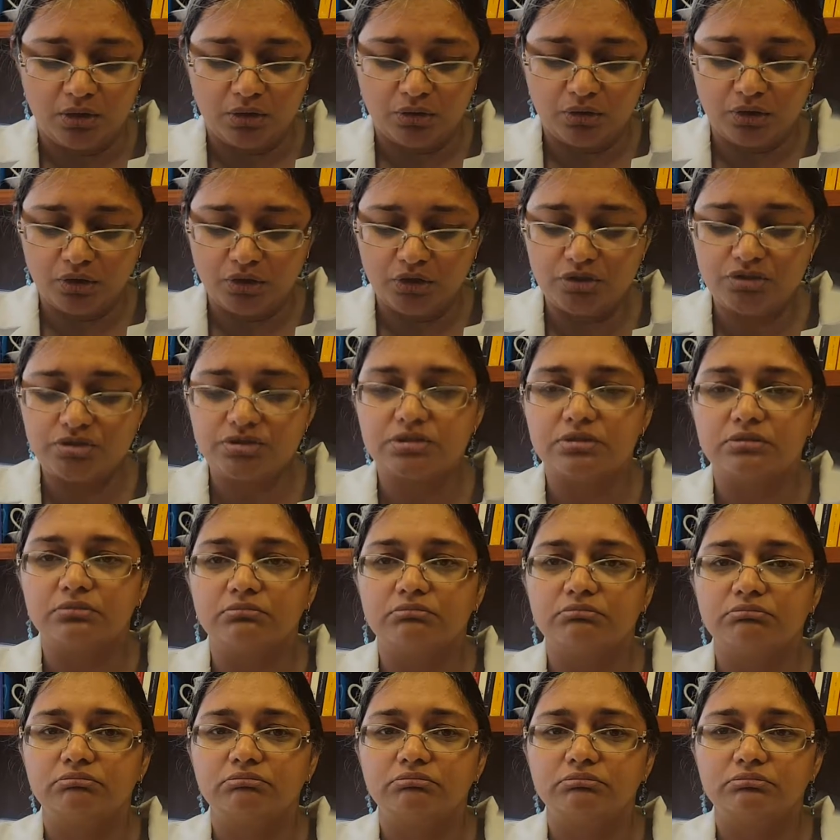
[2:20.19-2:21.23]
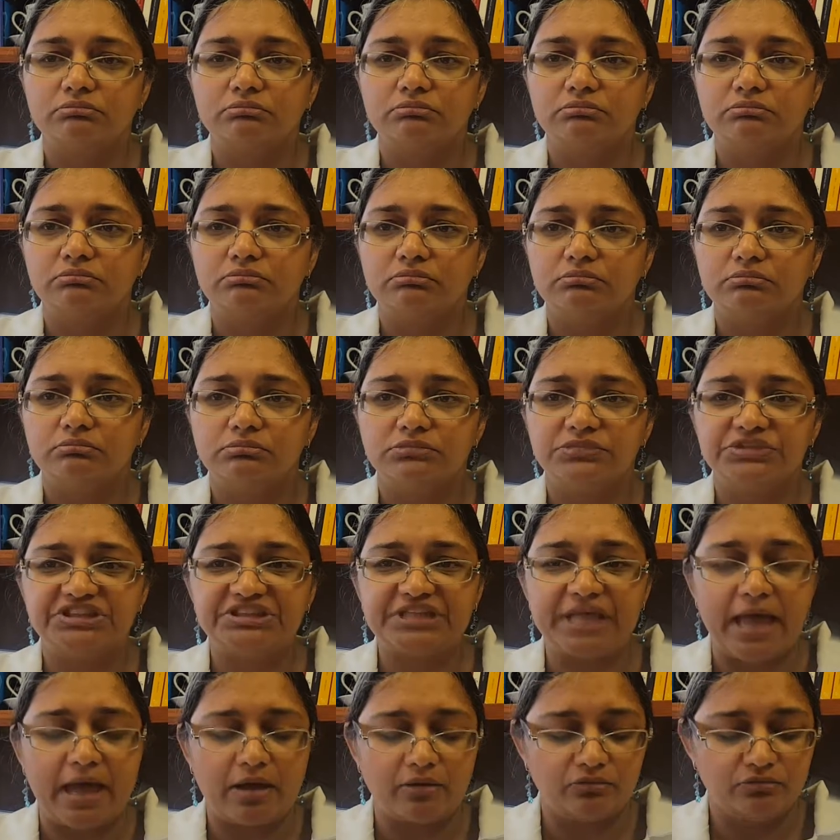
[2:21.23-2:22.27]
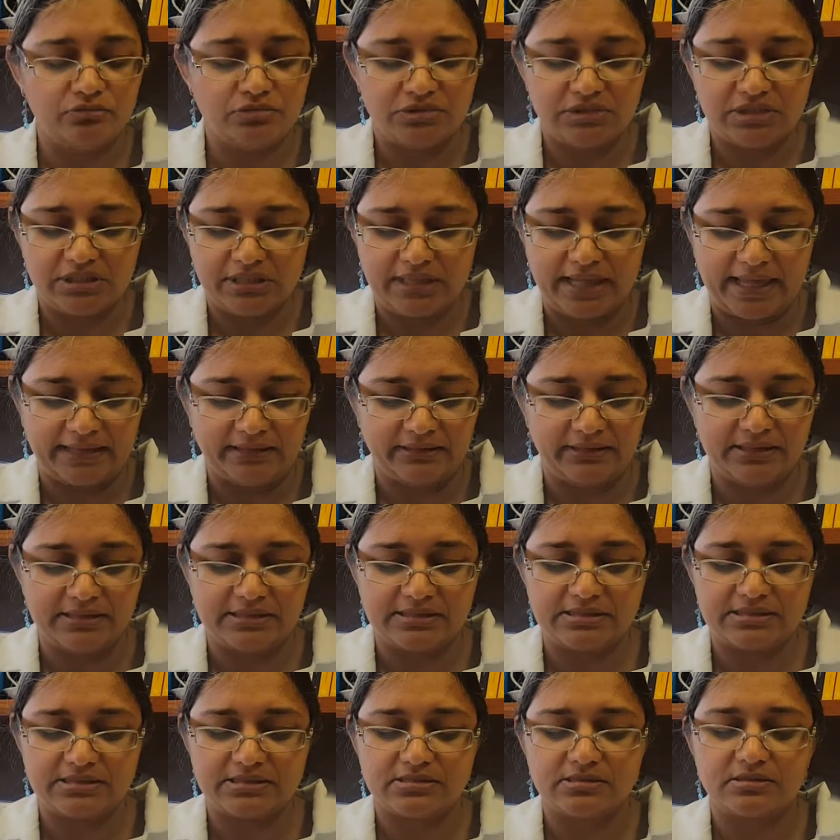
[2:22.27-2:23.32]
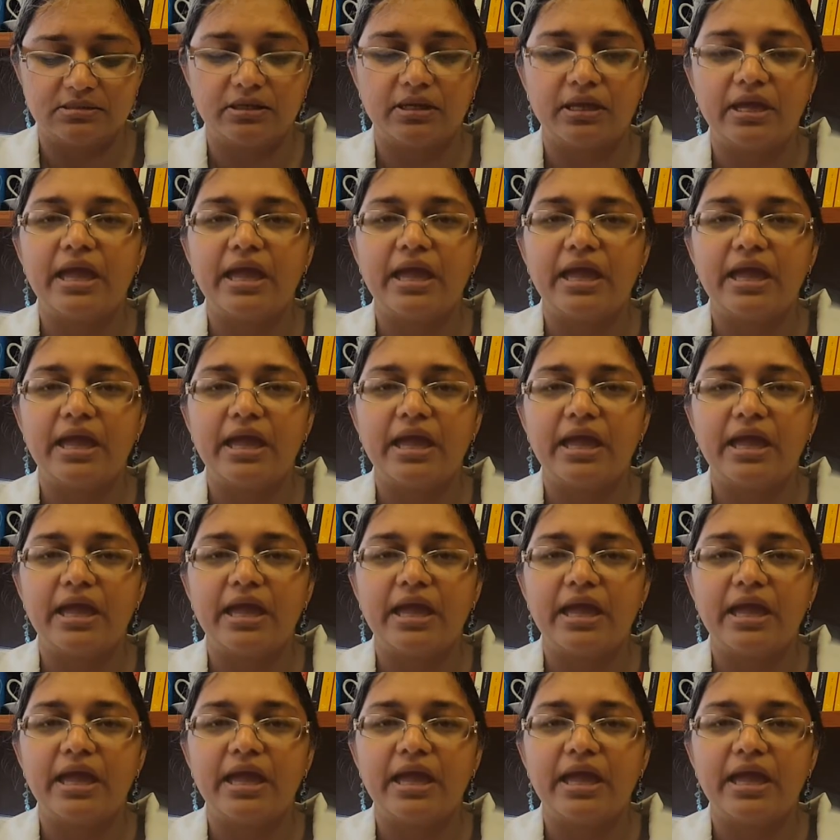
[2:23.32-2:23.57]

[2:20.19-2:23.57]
could sound like this.